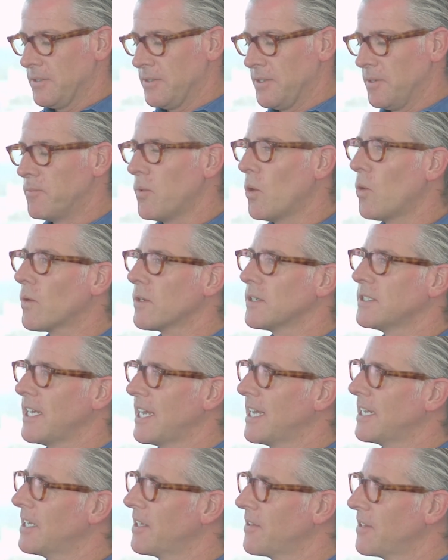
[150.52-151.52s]
the more
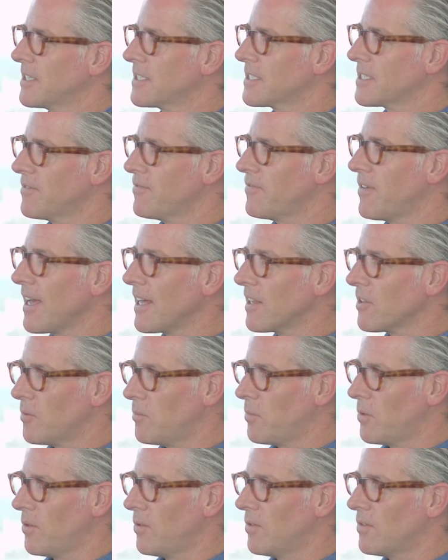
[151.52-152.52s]
data that's
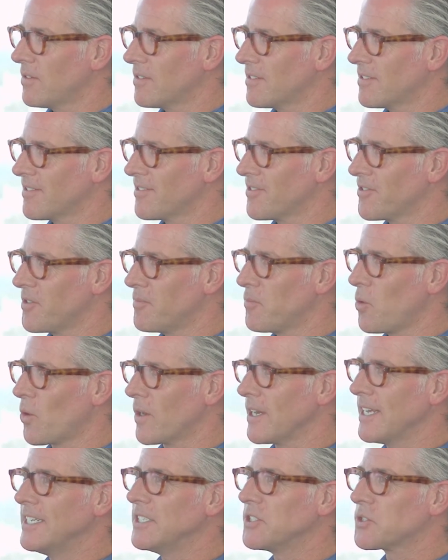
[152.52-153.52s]
available, the
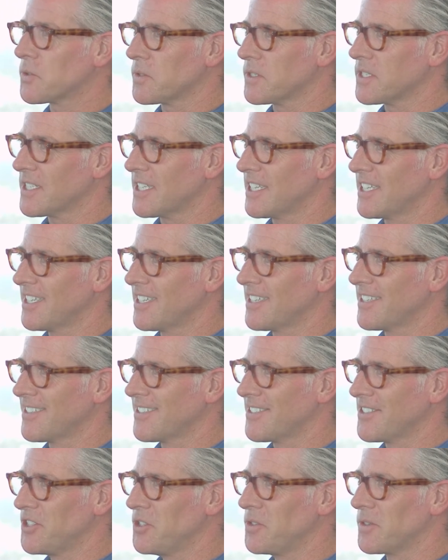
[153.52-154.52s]
more
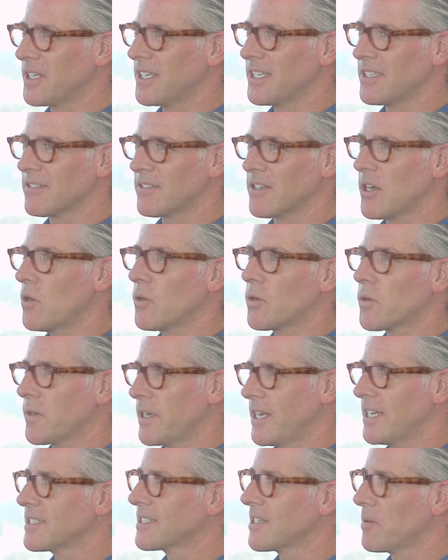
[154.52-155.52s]
interesting you can
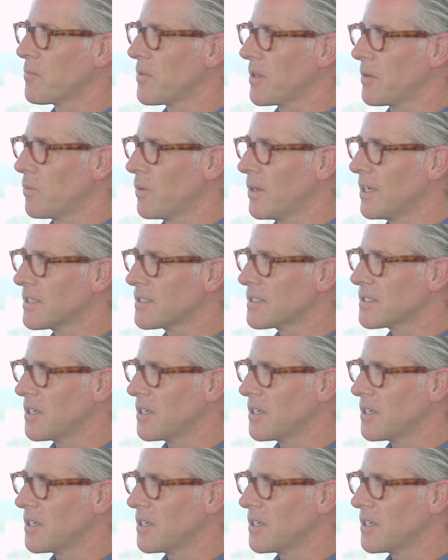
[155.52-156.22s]
co-create something with.